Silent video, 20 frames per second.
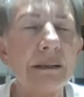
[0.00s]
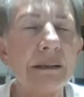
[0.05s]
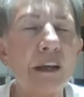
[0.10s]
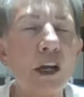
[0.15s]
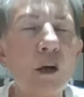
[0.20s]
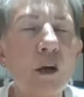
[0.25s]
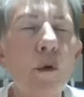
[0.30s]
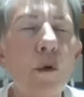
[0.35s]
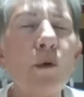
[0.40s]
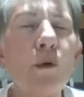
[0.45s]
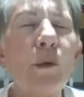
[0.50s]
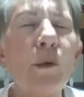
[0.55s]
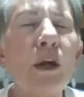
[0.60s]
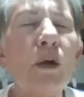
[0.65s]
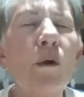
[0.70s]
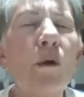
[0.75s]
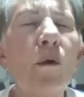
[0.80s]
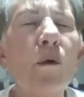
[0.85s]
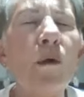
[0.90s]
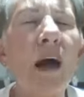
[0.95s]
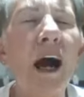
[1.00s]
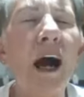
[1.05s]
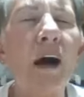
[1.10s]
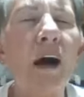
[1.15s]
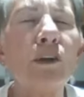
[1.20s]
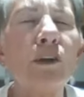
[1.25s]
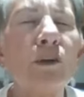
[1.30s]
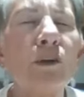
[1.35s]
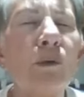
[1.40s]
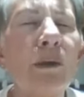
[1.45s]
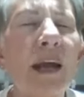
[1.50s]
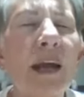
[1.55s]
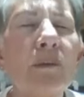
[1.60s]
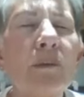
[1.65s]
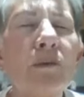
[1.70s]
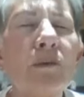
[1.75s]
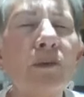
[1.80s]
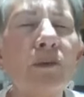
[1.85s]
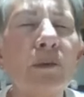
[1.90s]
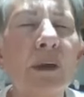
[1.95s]
Lord, we call out your
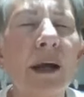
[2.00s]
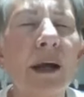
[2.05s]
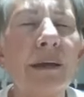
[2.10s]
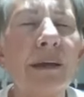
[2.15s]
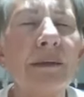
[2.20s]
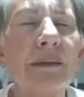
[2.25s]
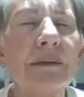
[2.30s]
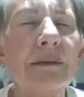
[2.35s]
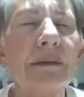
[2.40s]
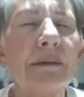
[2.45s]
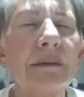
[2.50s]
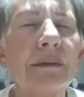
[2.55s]
name tonight.